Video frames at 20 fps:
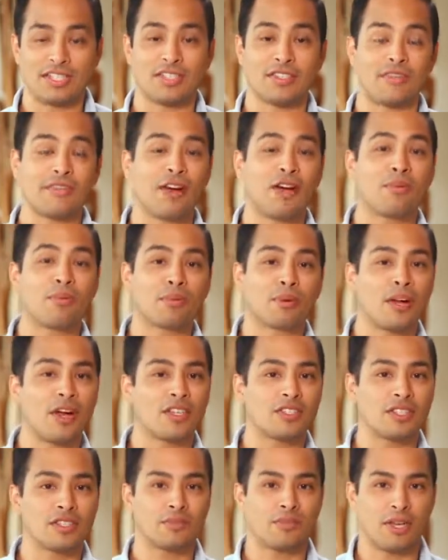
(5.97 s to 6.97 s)
define
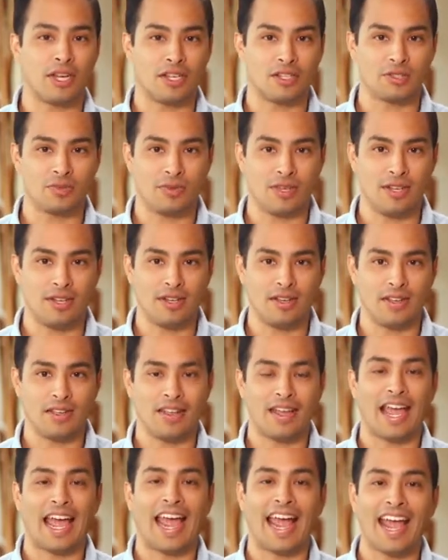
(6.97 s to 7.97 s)
project management,
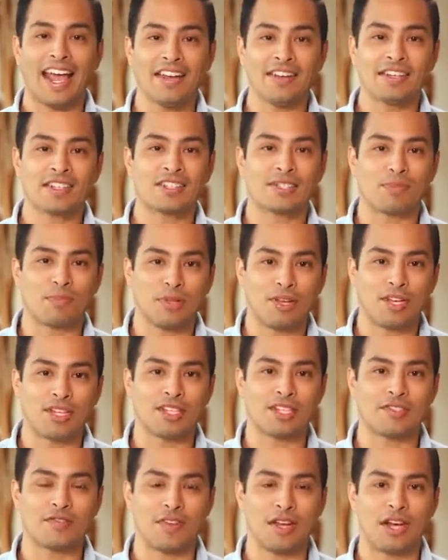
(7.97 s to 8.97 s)
and explain
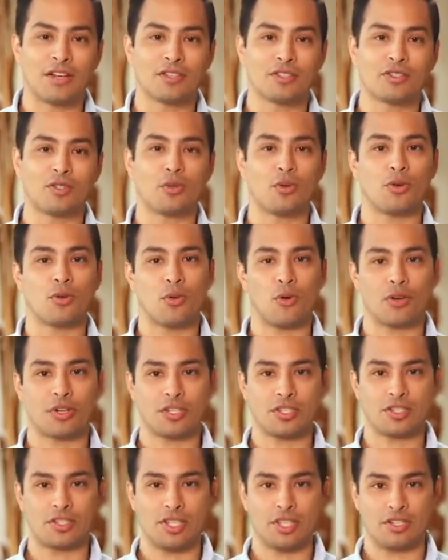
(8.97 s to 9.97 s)
its value to an
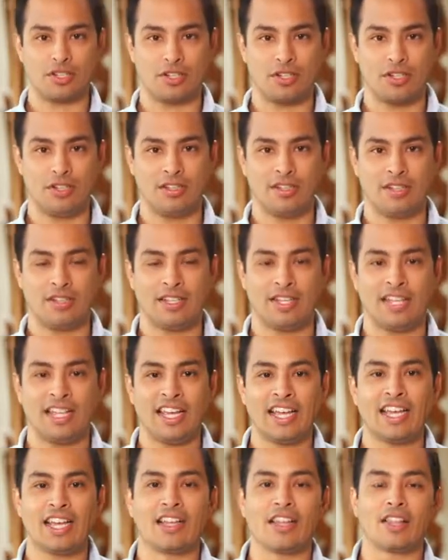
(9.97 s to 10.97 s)
organization.
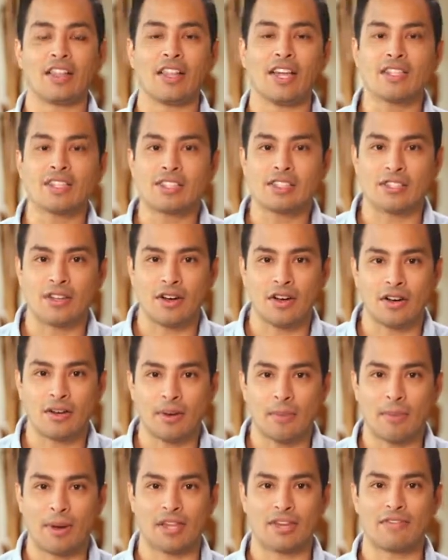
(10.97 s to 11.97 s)
Let's
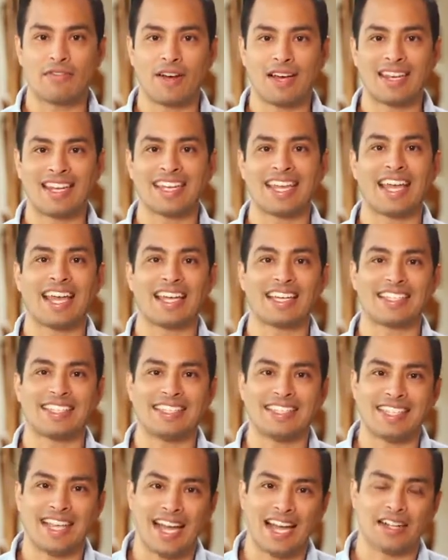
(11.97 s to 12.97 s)
start by defining
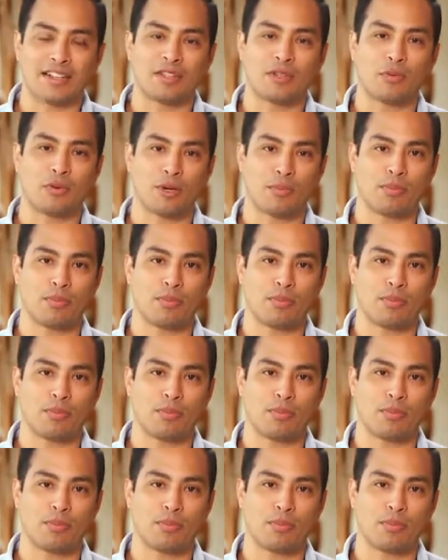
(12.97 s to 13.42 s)
exactly what